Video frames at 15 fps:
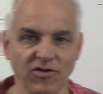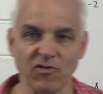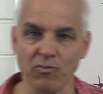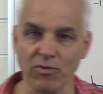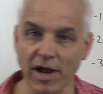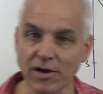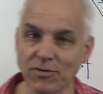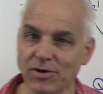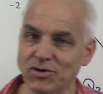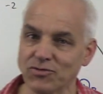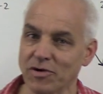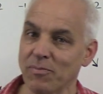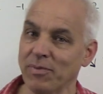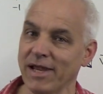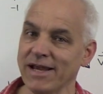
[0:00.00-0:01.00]
spread, which
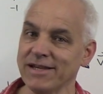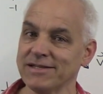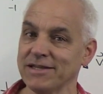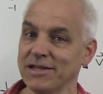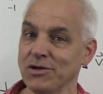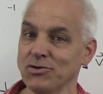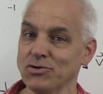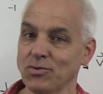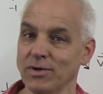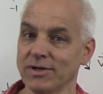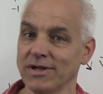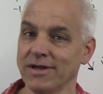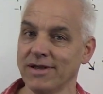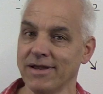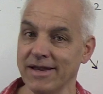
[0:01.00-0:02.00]
replace the
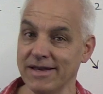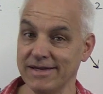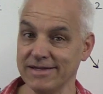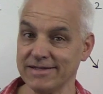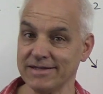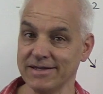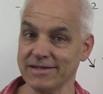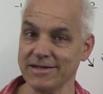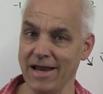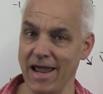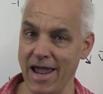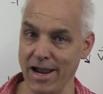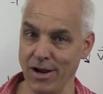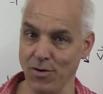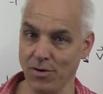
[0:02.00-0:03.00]
usual distance and
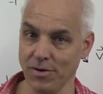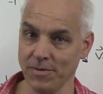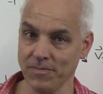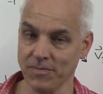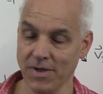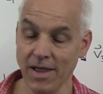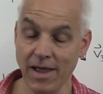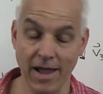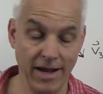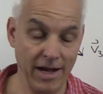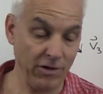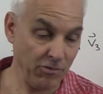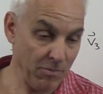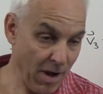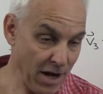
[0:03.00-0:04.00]
angle. And I
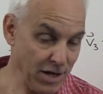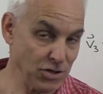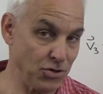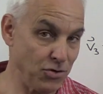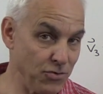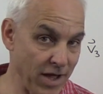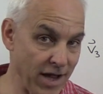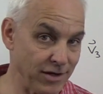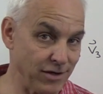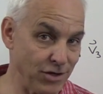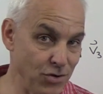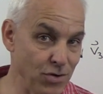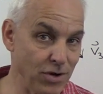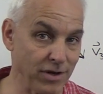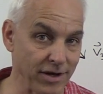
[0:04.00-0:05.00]
remind you that
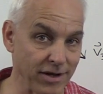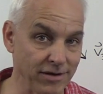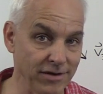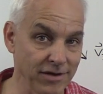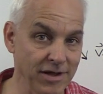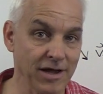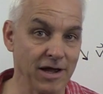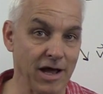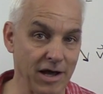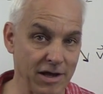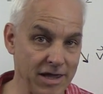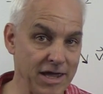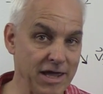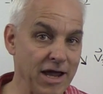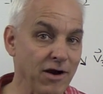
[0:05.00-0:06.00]
Euclid
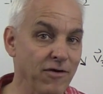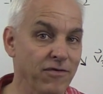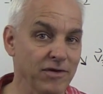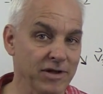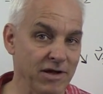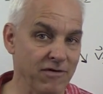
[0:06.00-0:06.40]
carefully